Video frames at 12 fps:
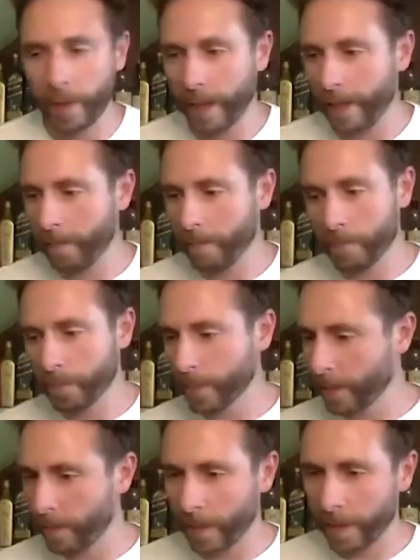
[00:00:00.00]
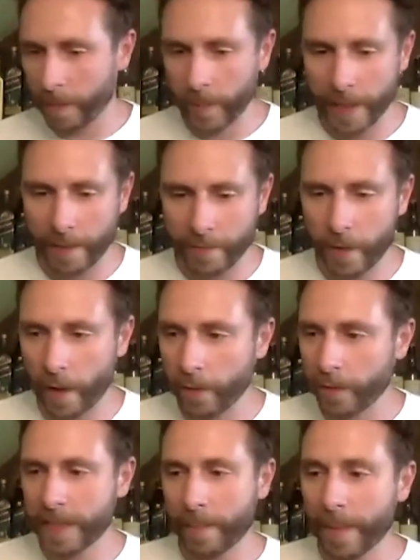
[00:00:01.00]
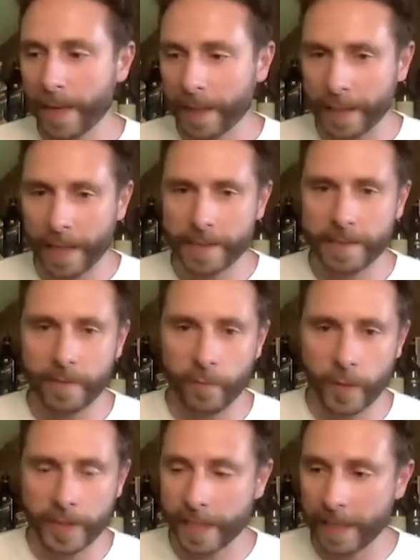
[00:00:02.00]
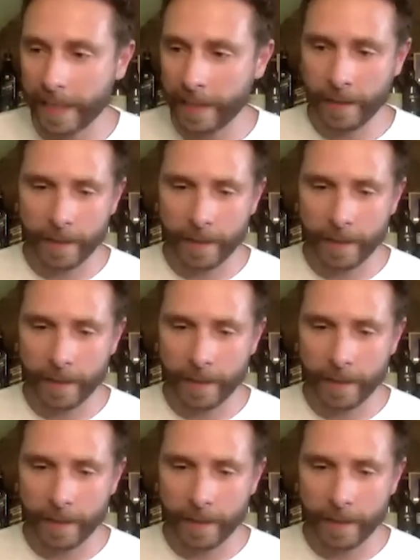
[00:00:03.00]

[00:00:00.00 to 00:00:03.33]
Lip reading: We have over 10 million casks of whiskey